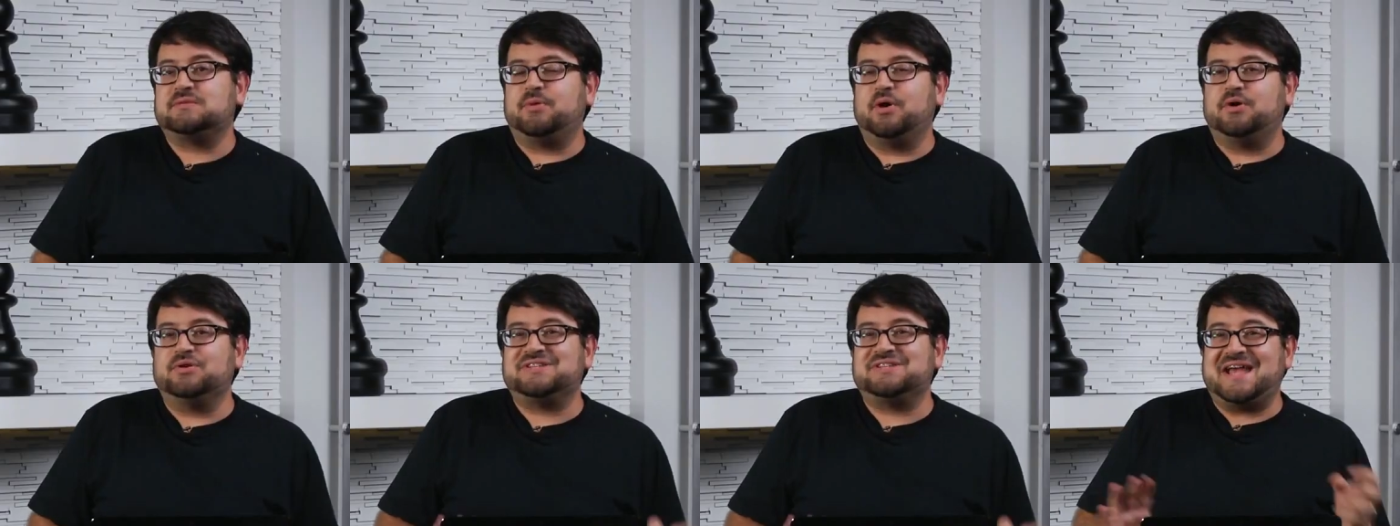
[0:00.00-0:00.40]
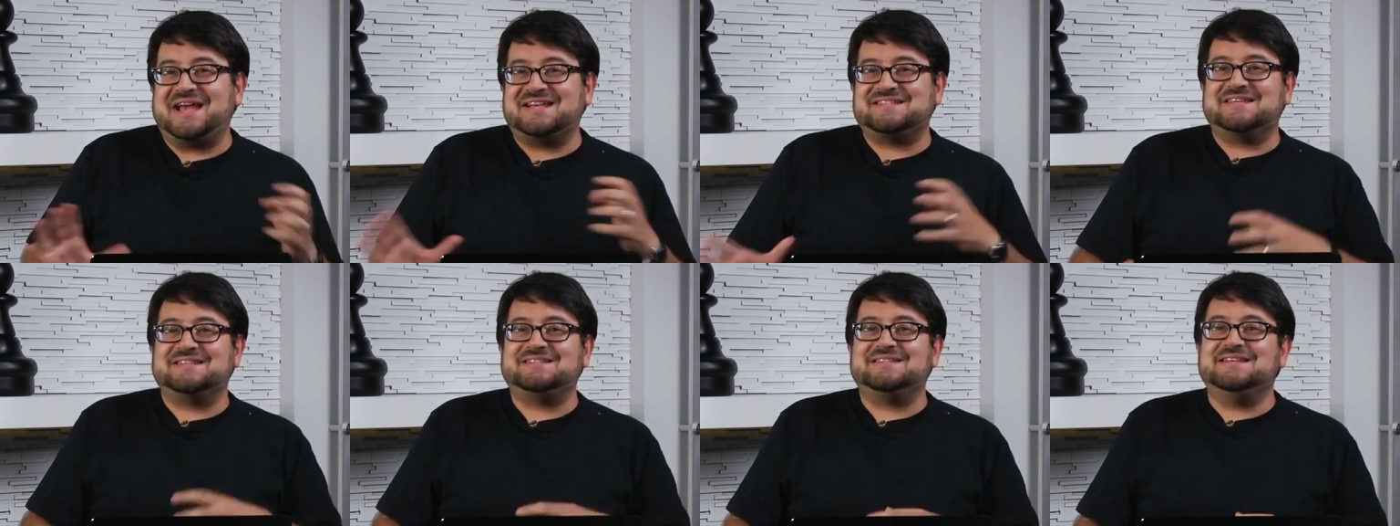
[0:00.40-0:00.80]
as opposed to
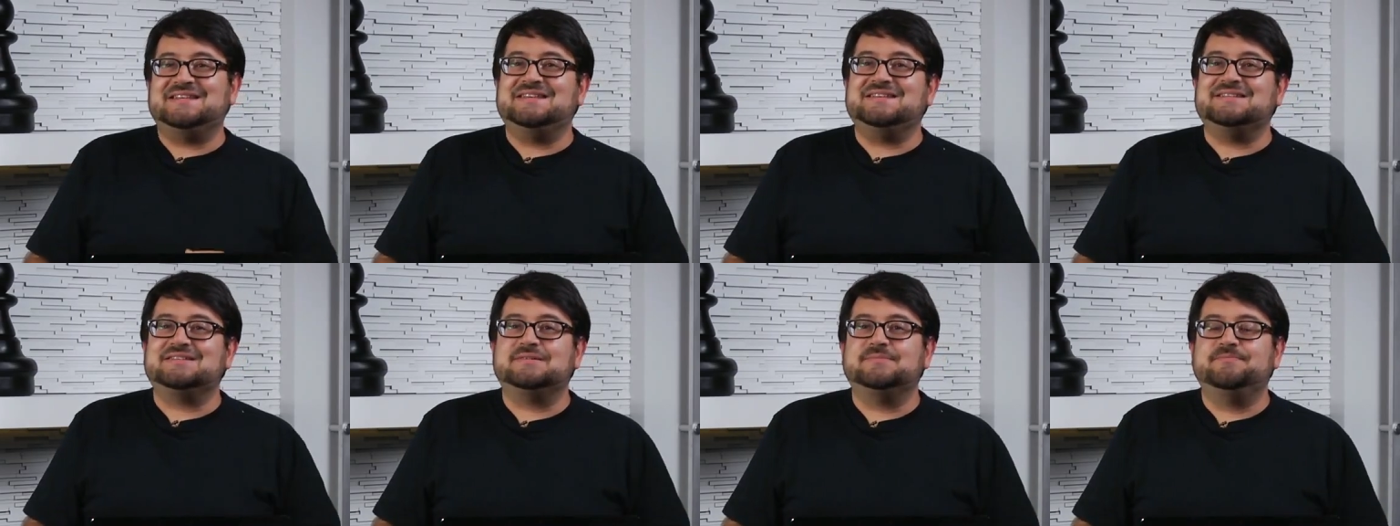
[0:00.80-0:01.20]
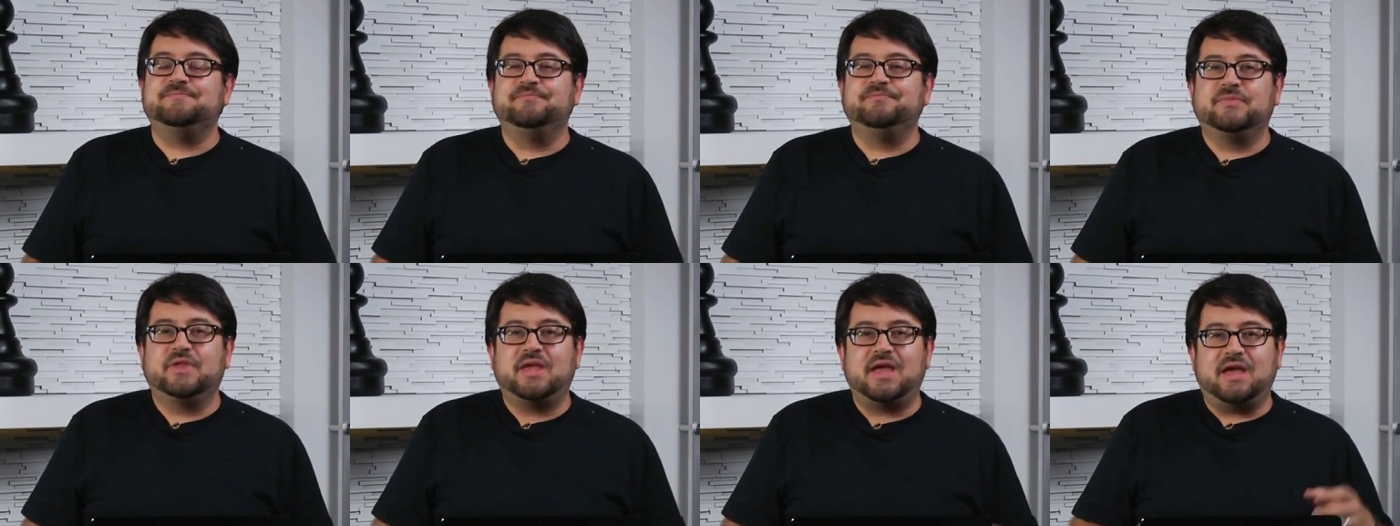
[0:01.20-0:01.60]
SSDs,
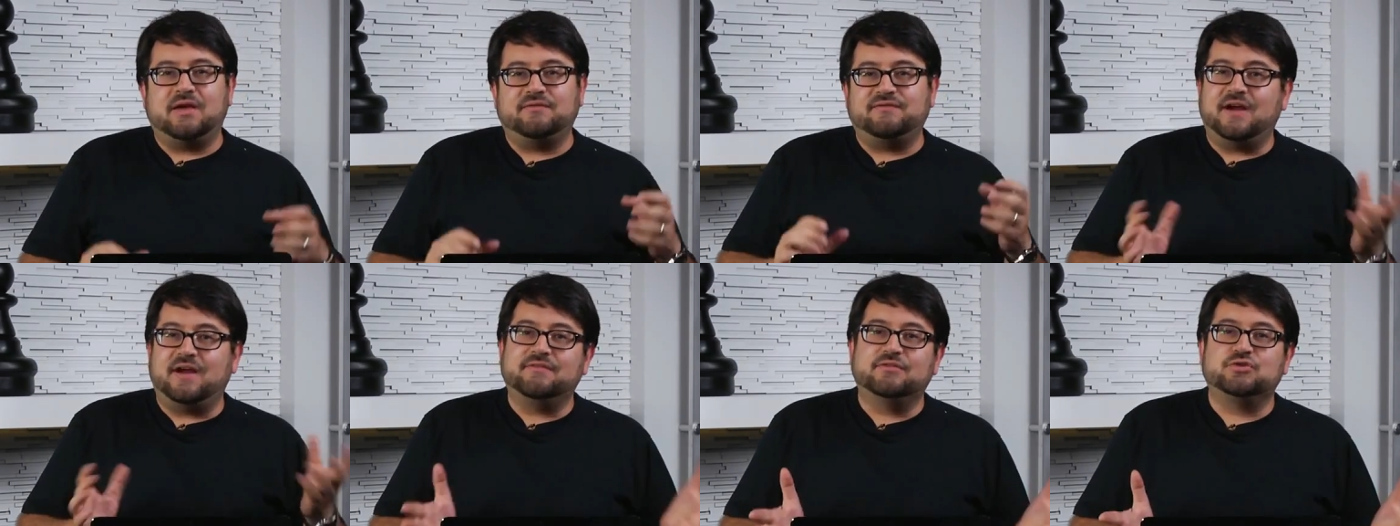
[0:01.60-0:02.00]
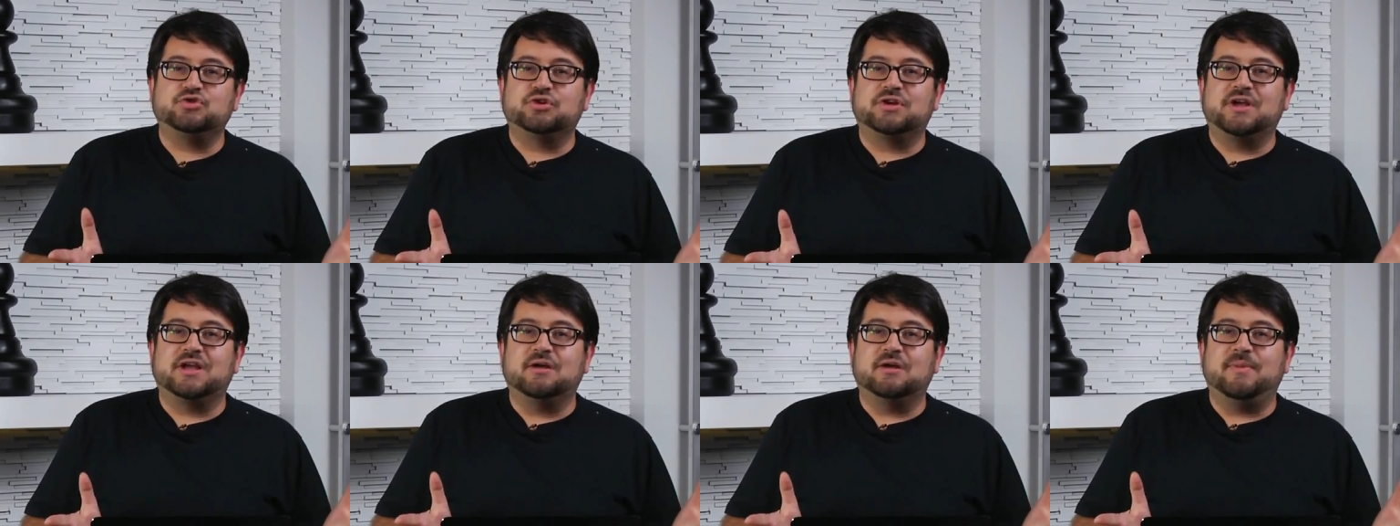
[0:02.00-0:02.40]

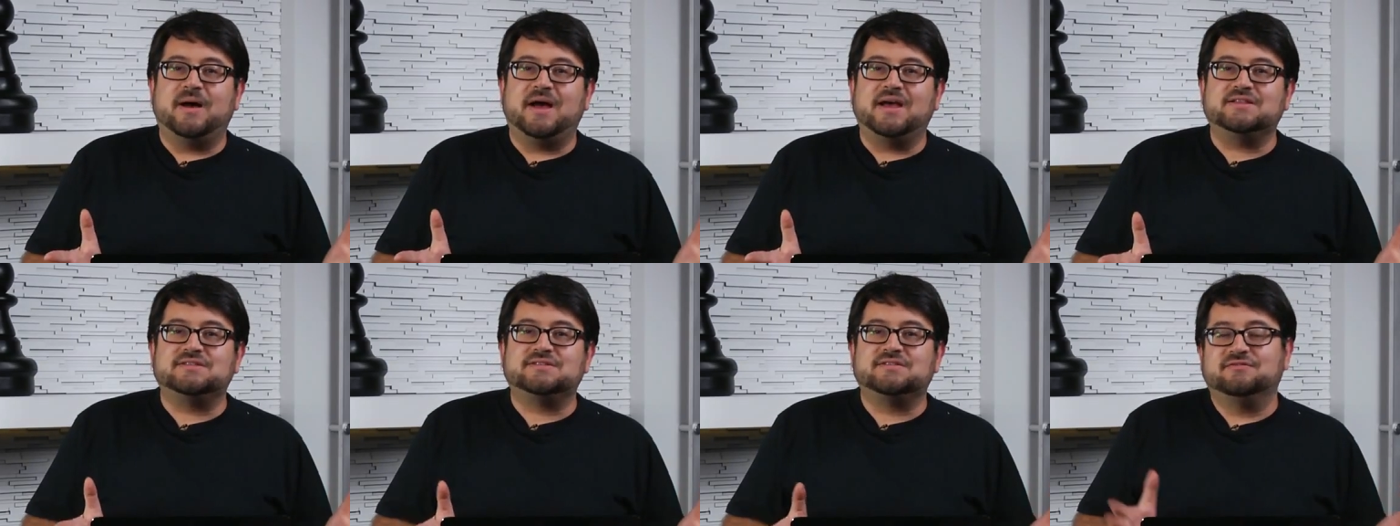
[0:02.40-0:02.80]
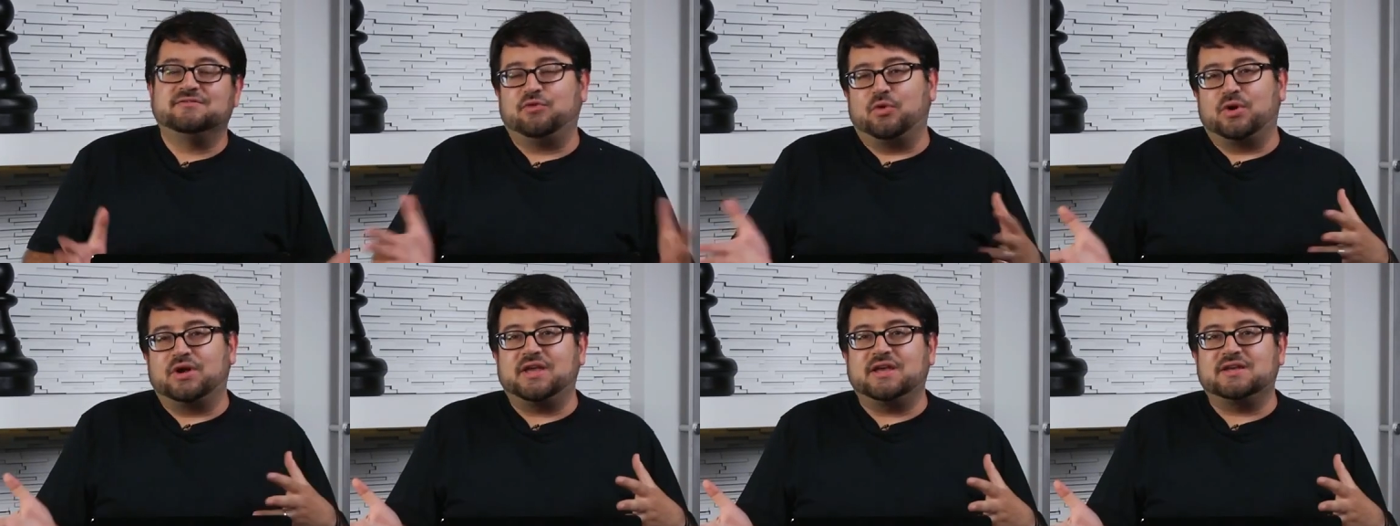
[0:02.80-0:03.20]
500 gigabytes,
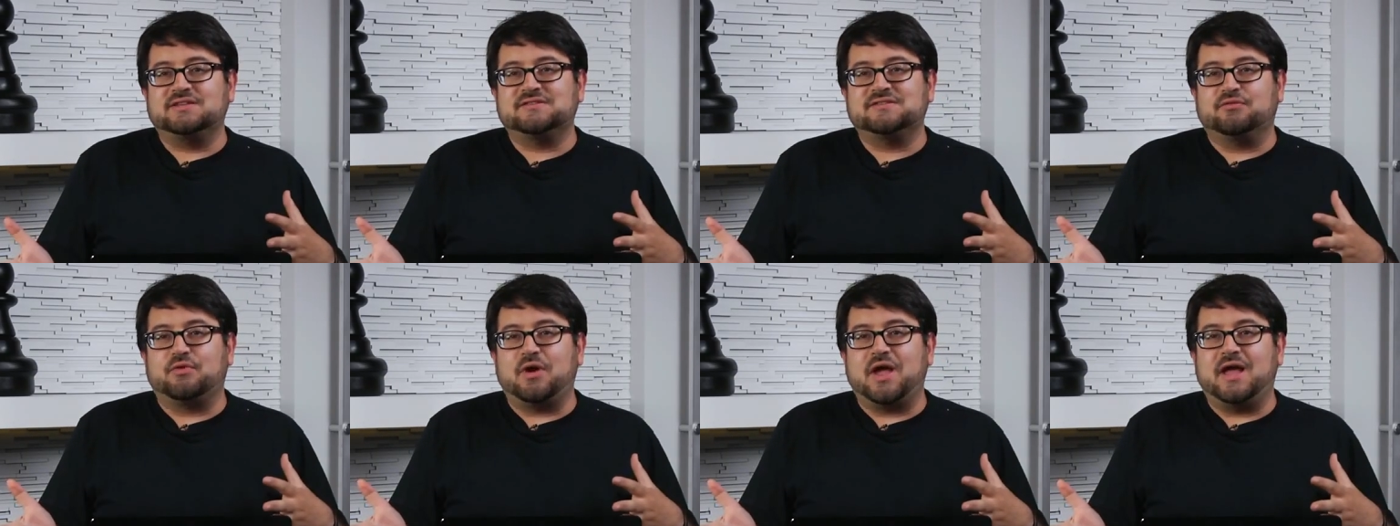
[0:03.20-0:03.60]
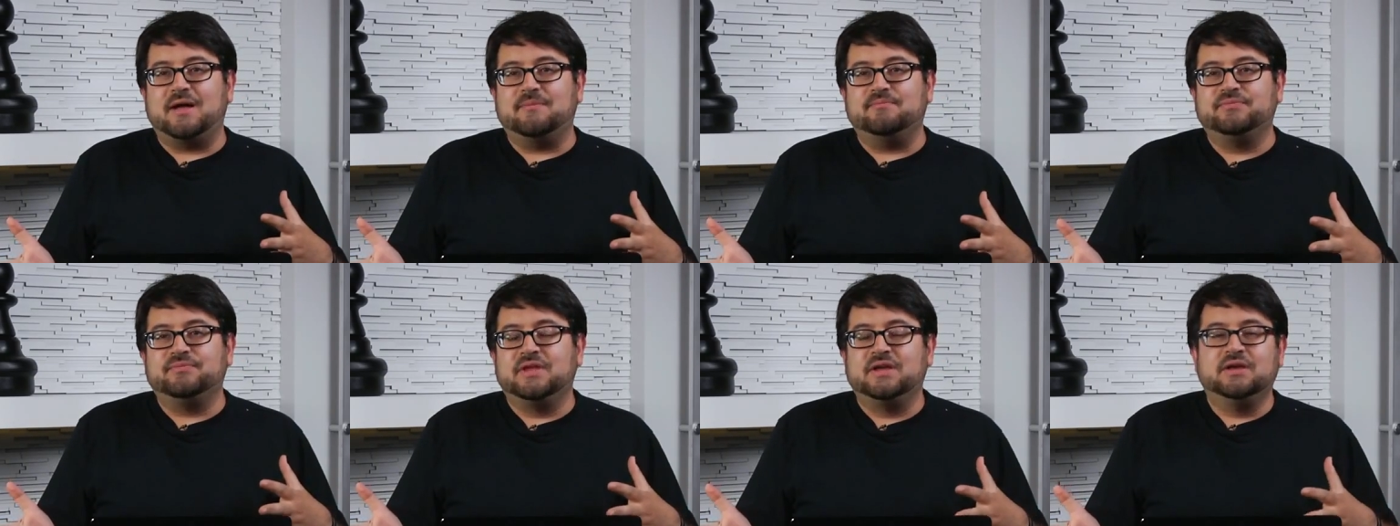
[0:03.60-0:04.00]
4 gigs of
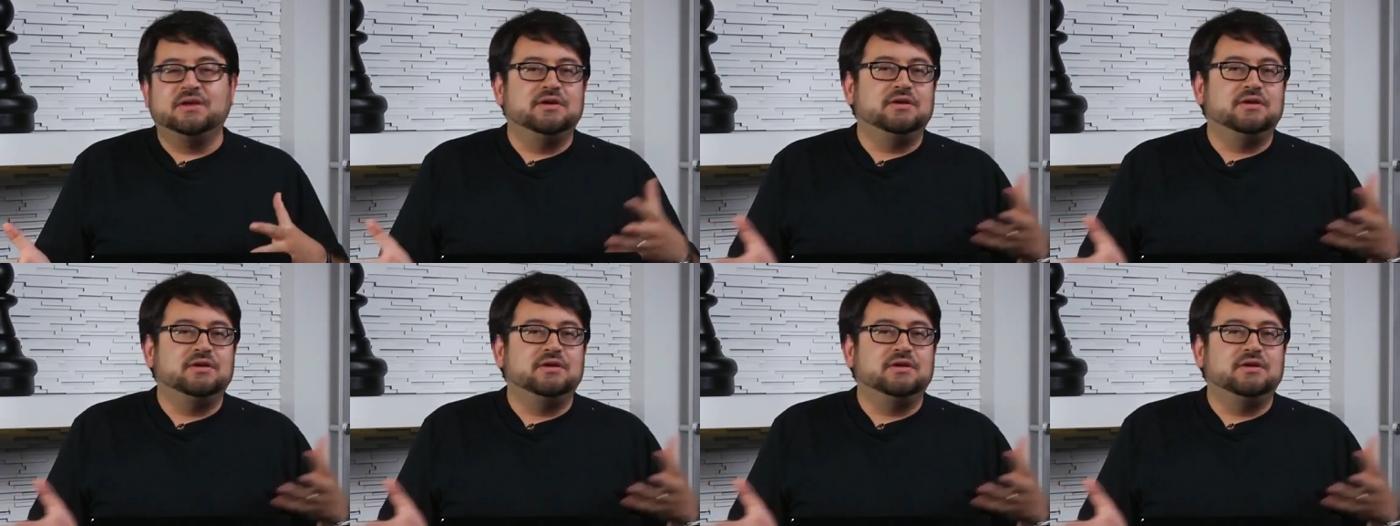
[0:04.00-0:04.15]
RAM.